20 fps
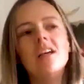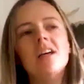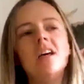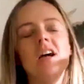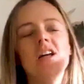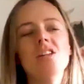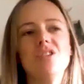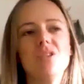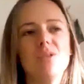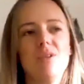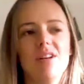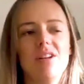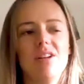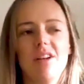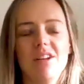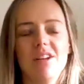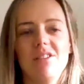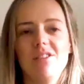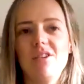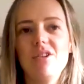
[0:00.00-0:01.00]
And so I,
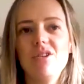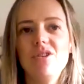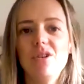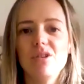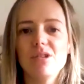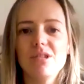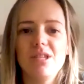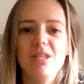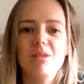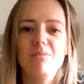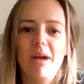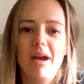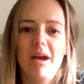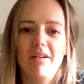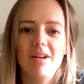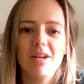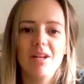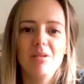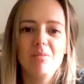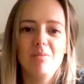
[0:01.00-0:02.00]
I could not see the merit
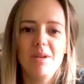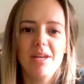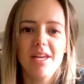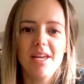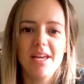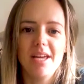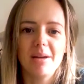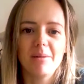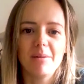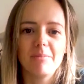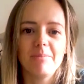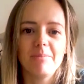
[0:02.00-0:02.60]
in being